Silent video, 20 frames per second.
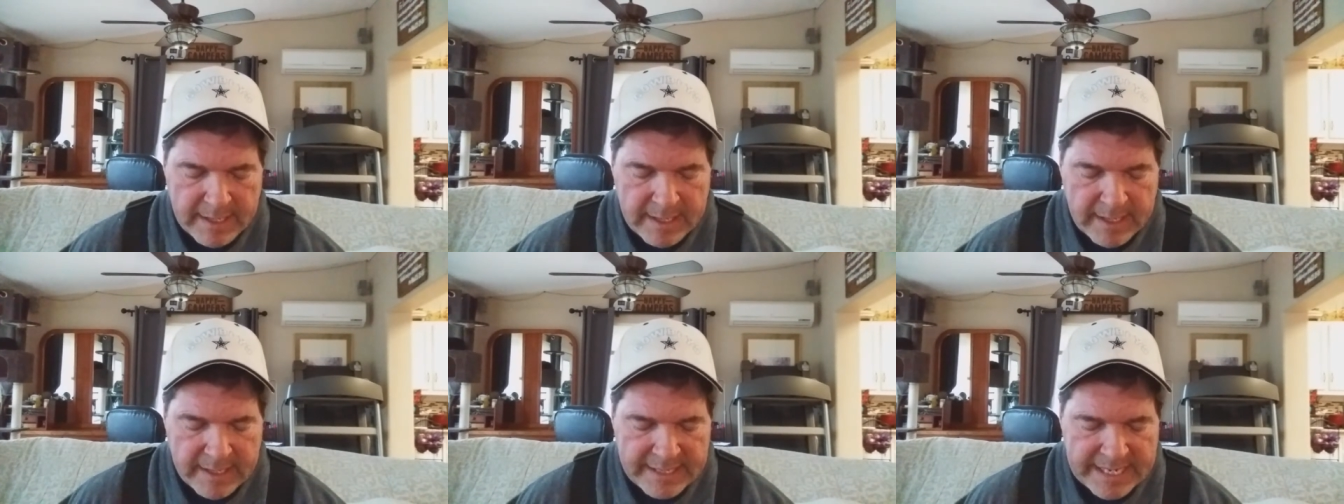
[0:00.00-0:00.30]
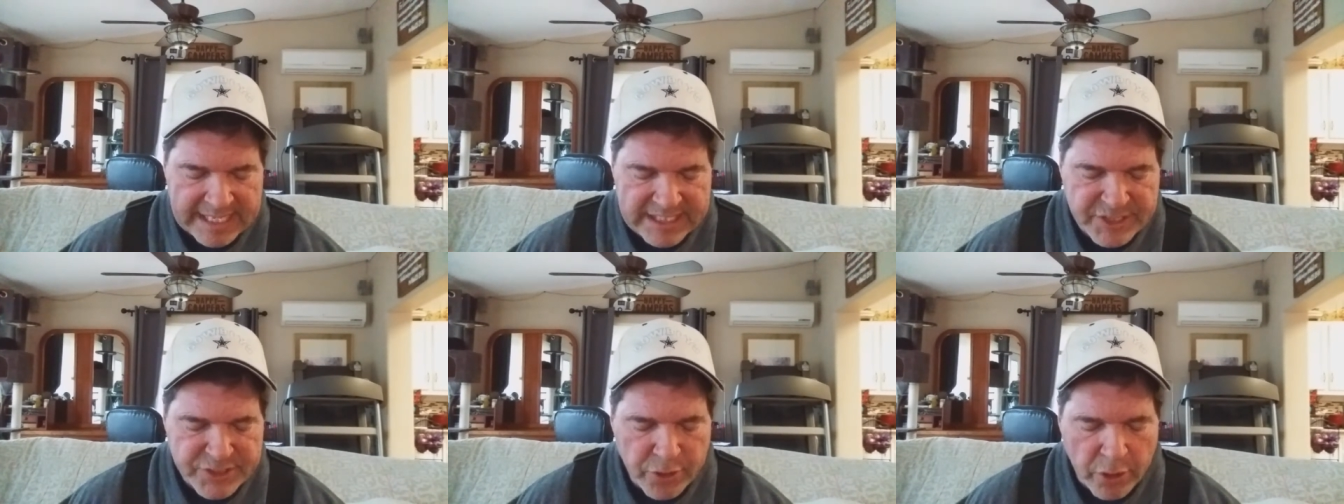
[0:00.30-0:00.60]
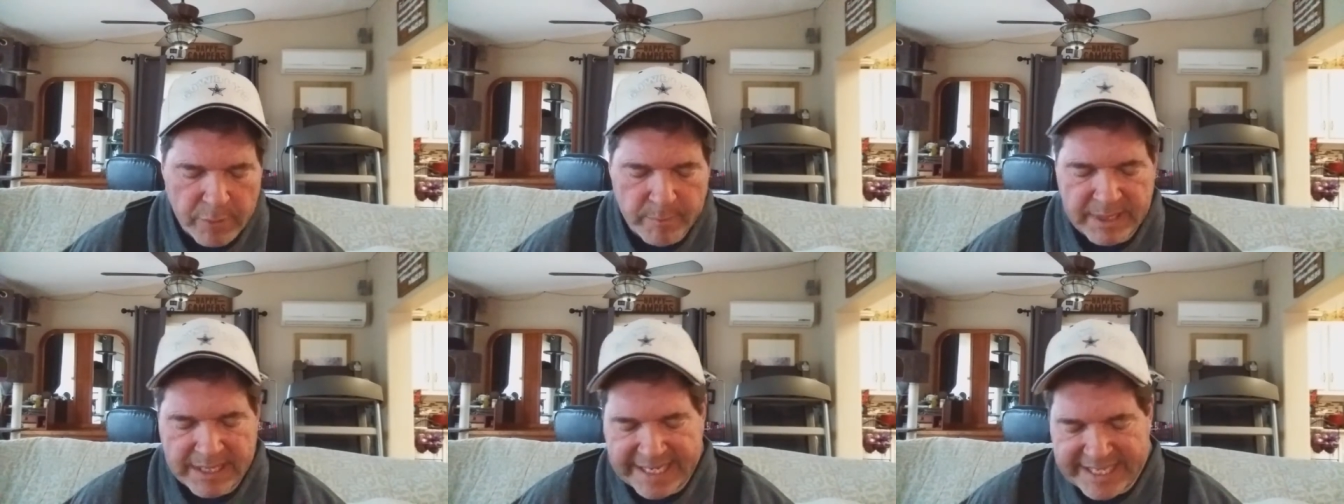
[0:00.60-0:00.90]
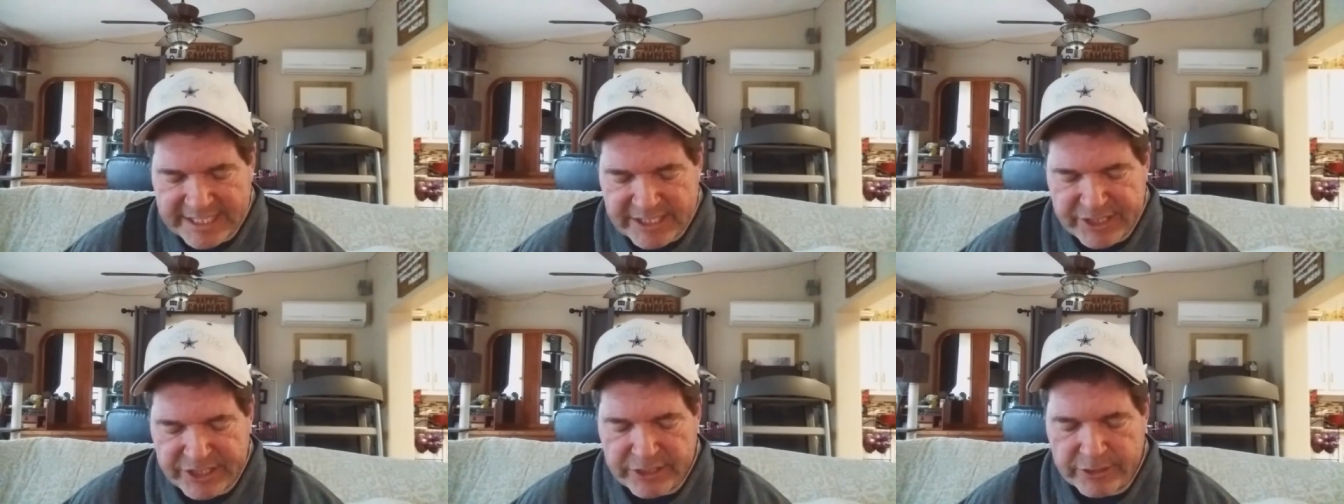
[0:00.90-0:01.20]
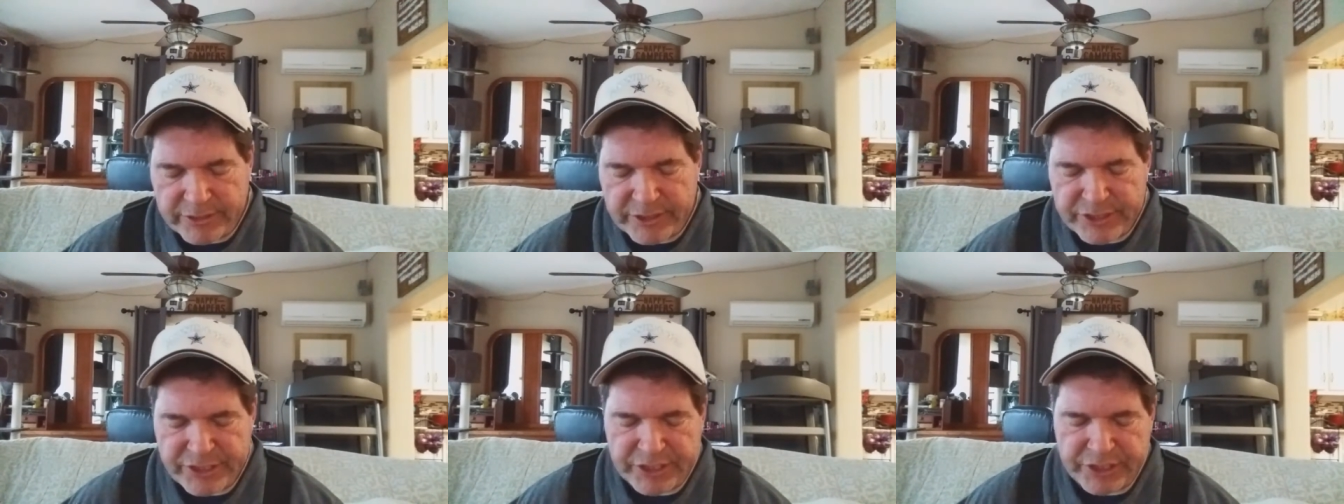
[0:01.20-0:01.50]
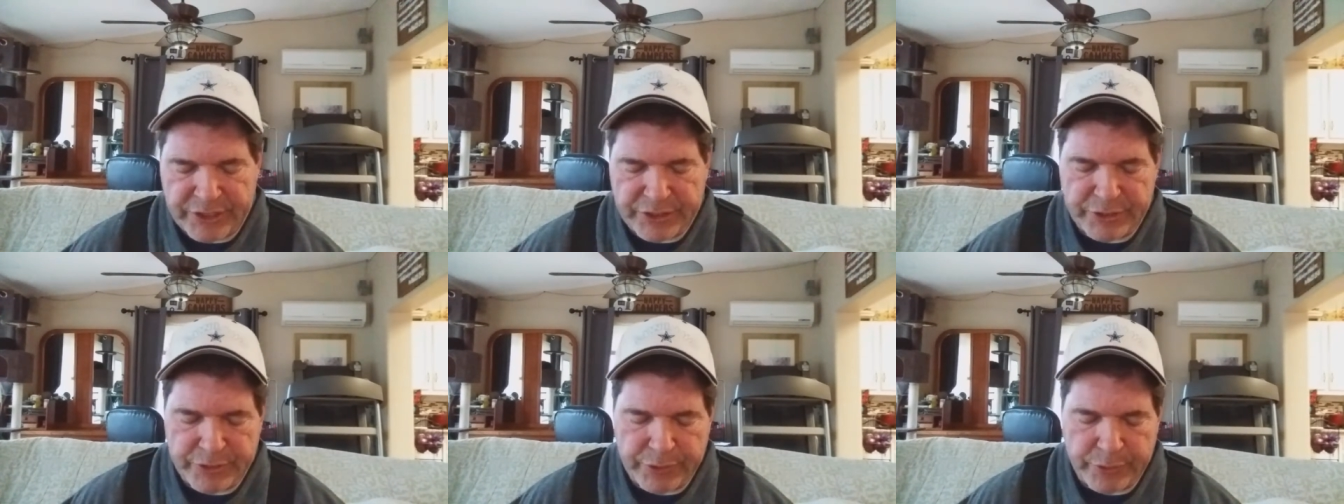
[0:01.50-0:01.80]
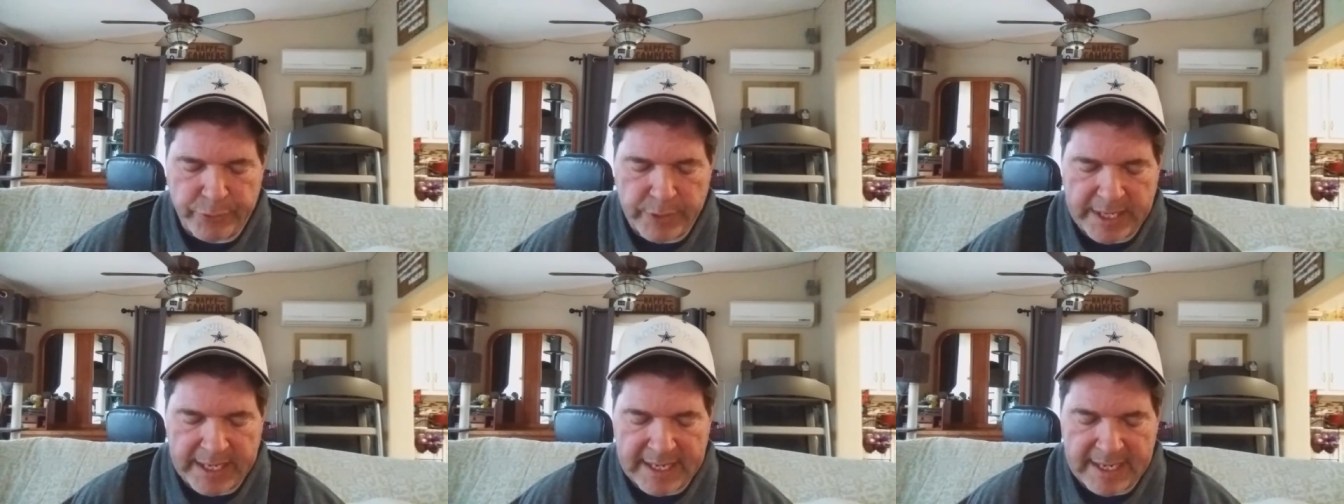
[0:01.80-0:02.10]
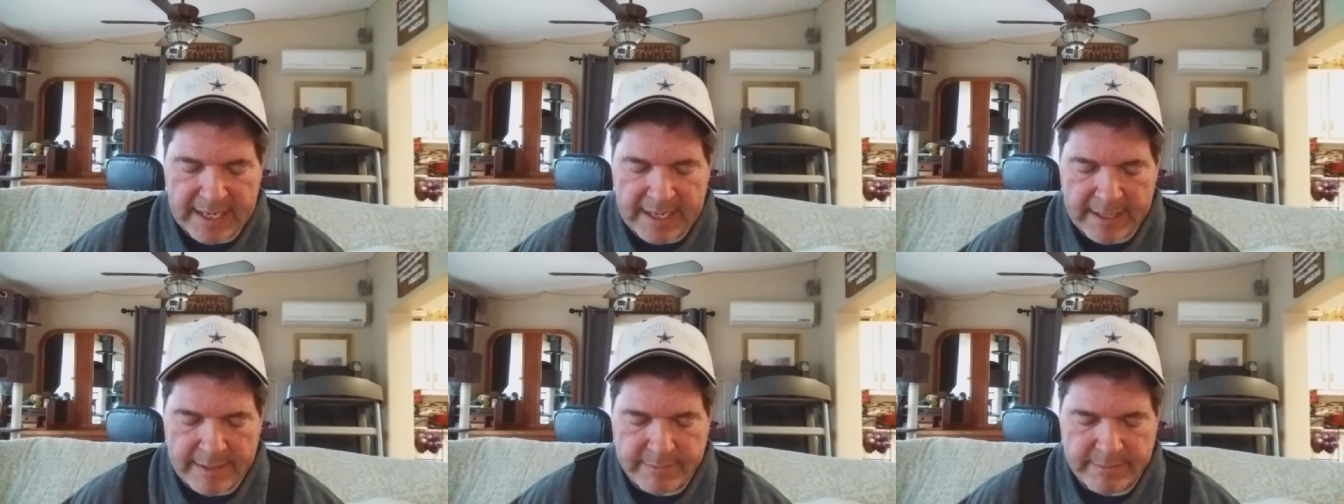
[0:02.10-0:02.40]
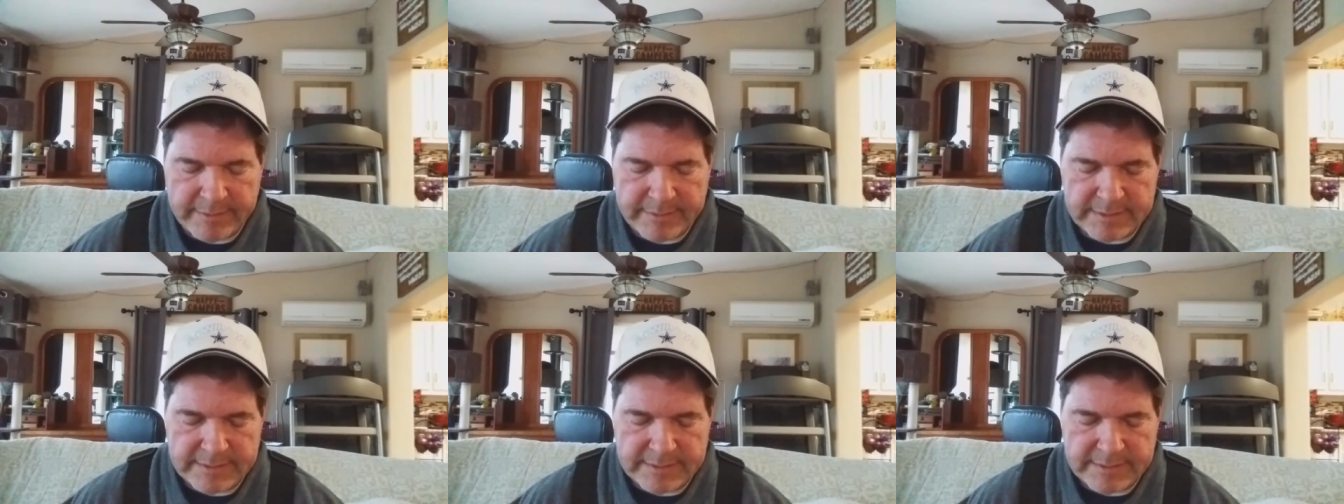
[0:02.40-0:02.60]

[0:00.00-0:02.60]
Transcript: that's normally due to